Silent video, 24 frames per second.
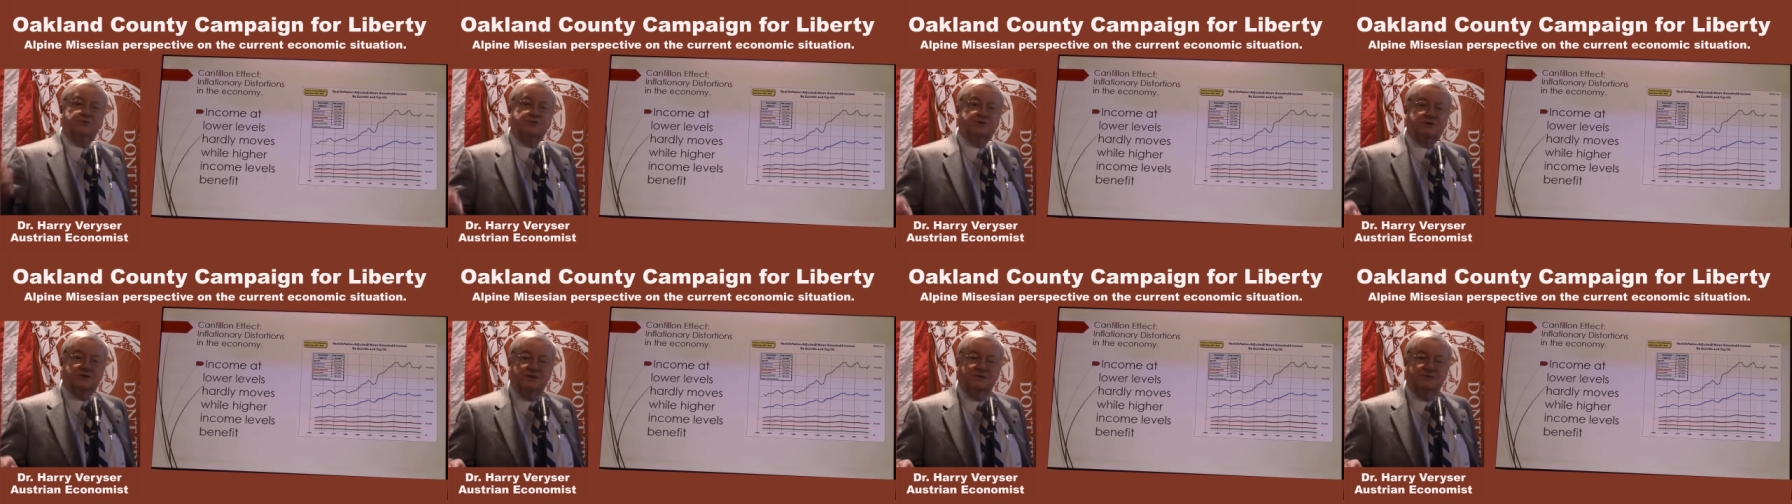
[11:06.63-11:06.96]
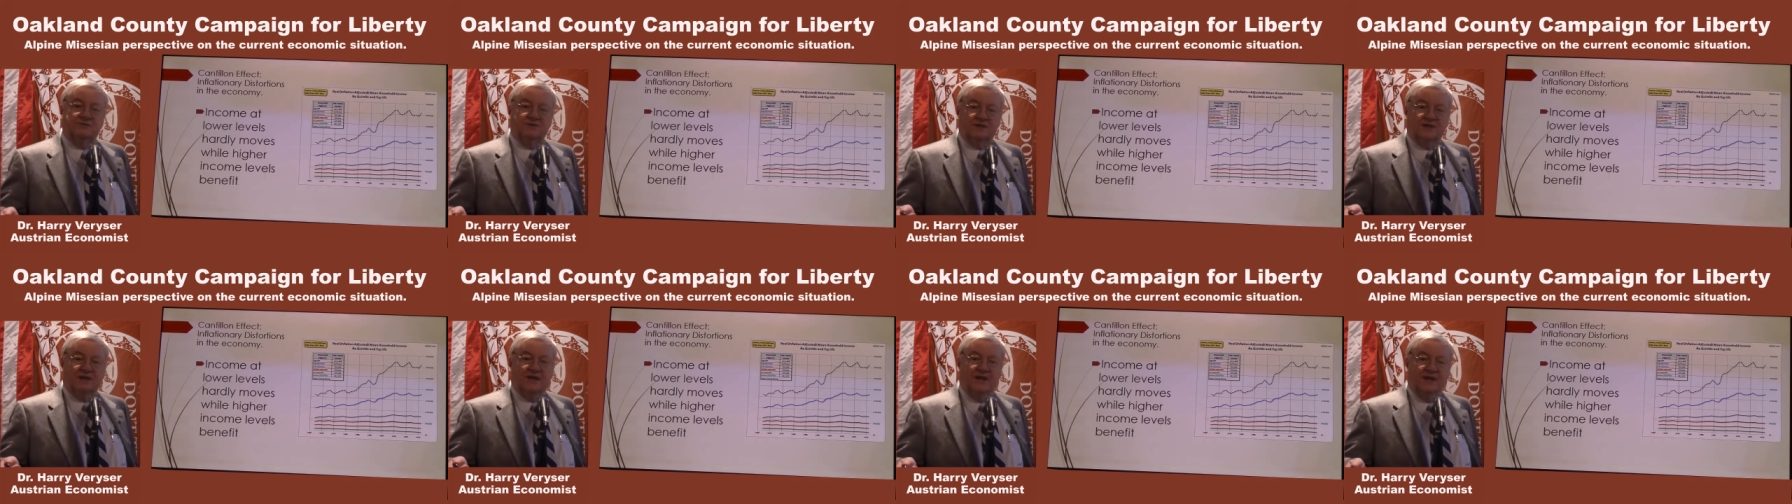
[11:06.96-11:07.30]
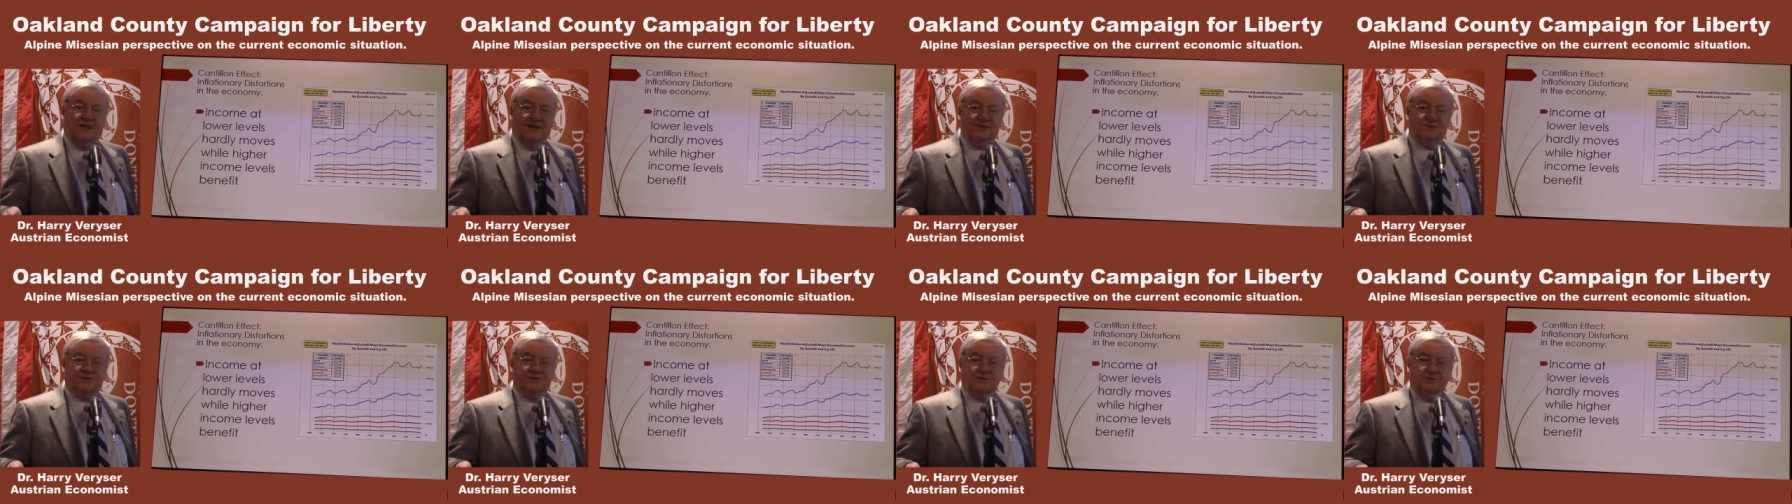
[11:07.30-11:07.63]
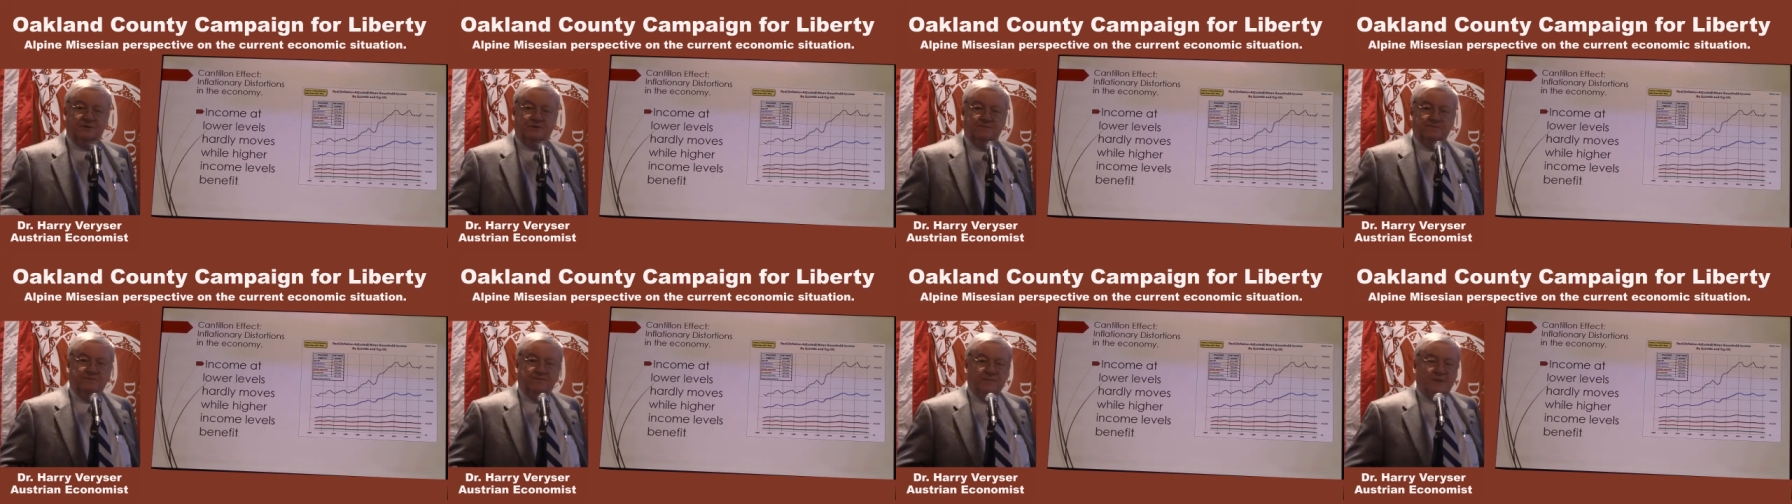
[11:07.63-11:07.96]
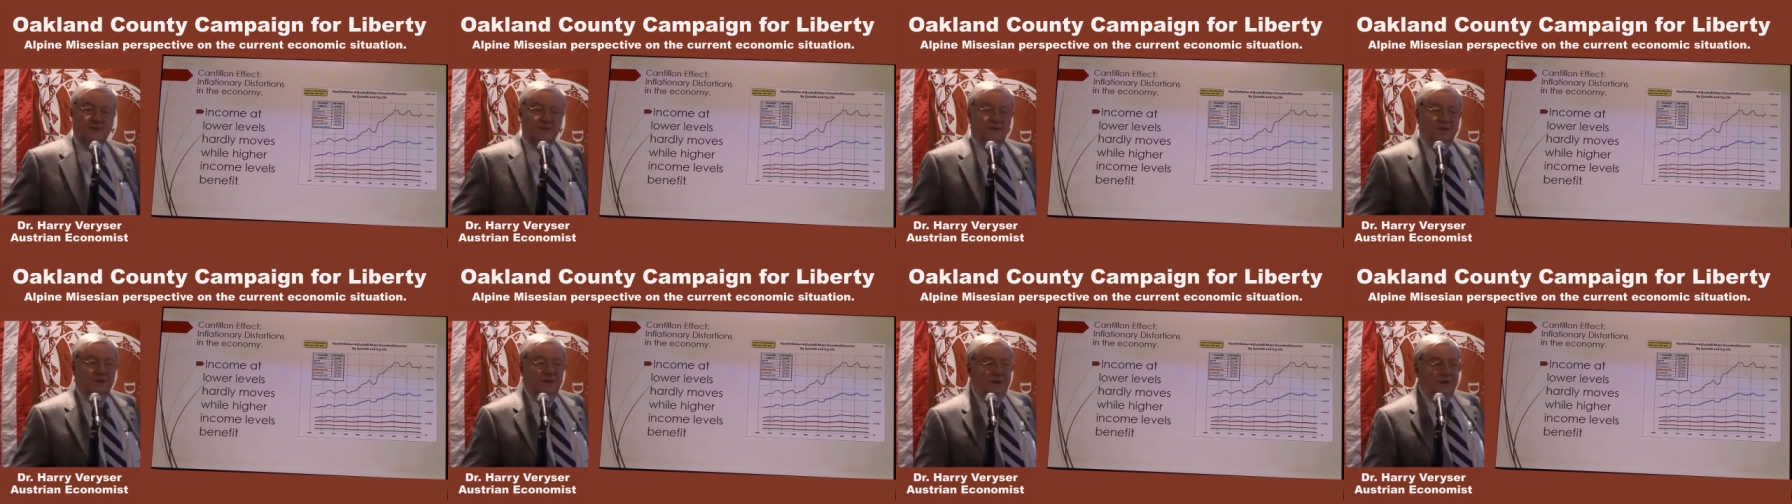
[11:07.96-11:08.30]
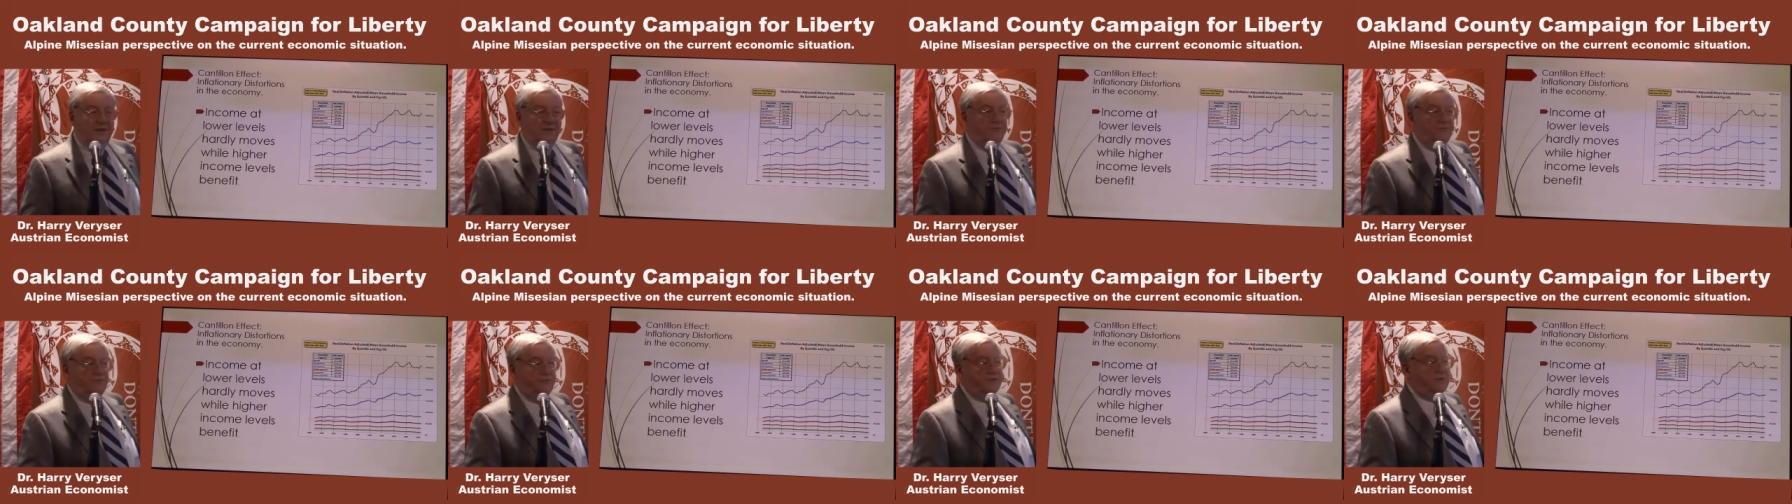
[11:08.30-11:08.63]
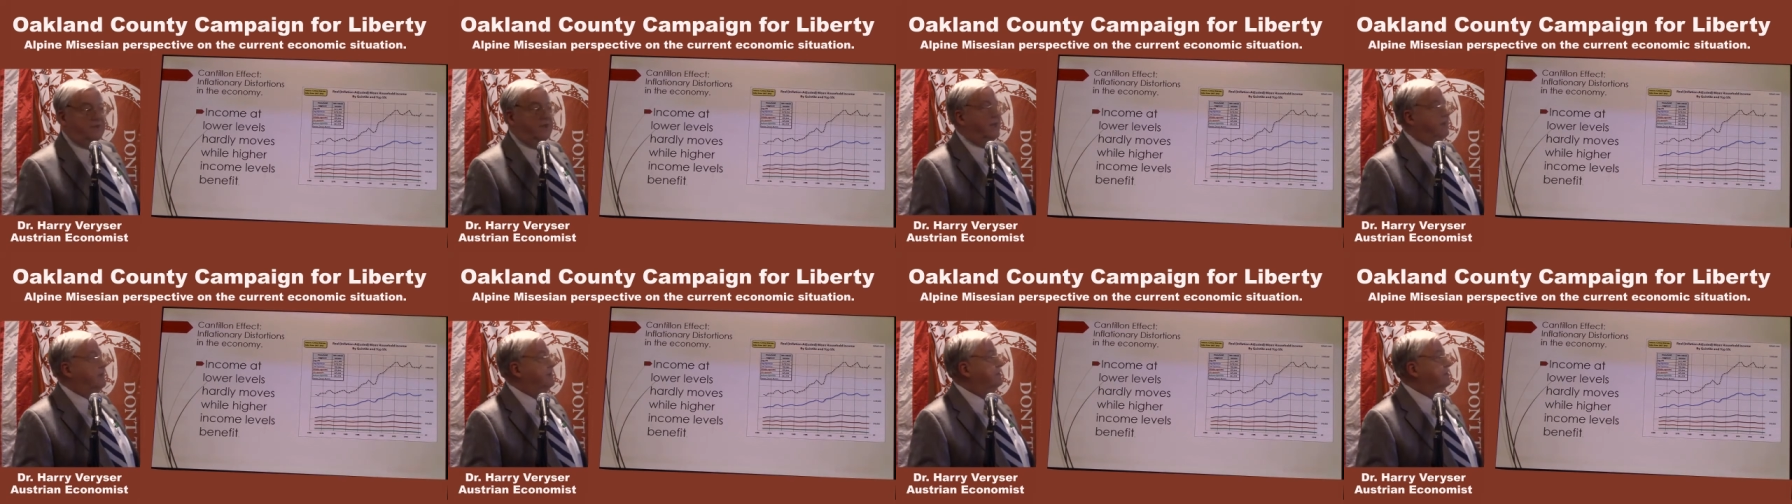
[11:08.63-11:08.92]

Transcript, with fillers: receive it last. And if we take a